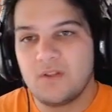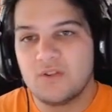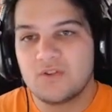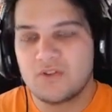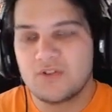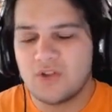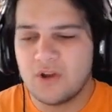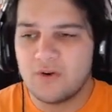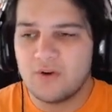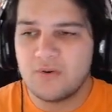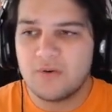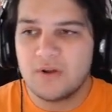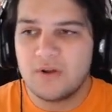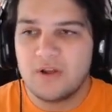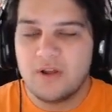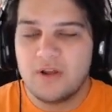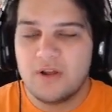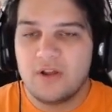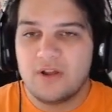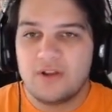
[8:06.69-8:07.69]
So
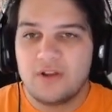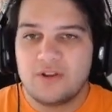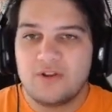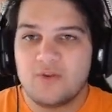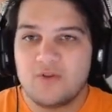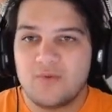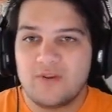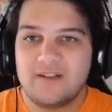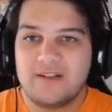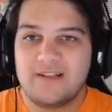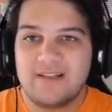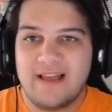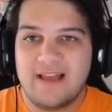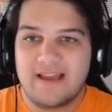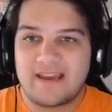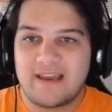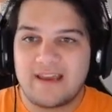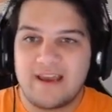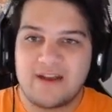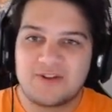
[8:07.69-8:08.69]
you're really
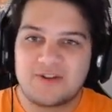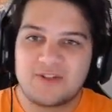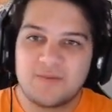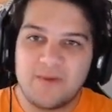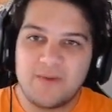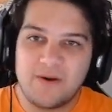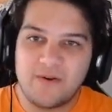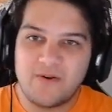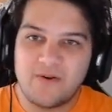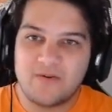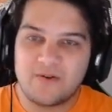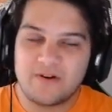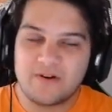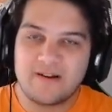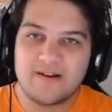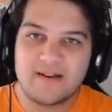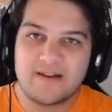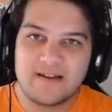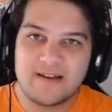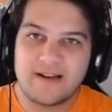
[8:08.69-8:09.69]
lacking air
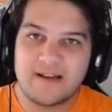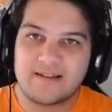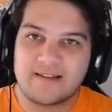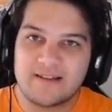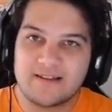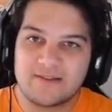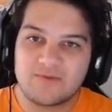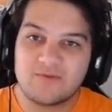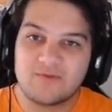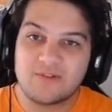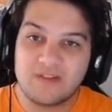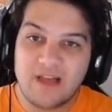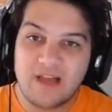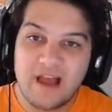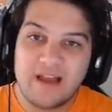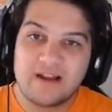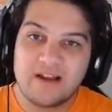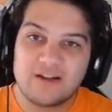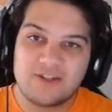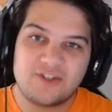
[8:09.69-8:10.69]
superiority in a deck that's
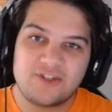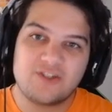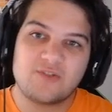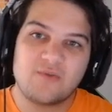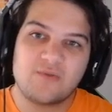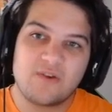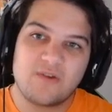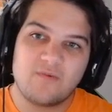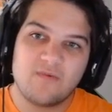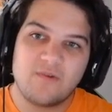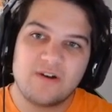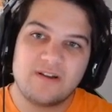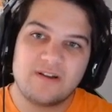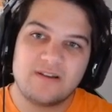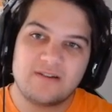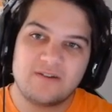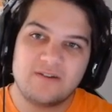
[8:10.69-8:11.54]
relying on G21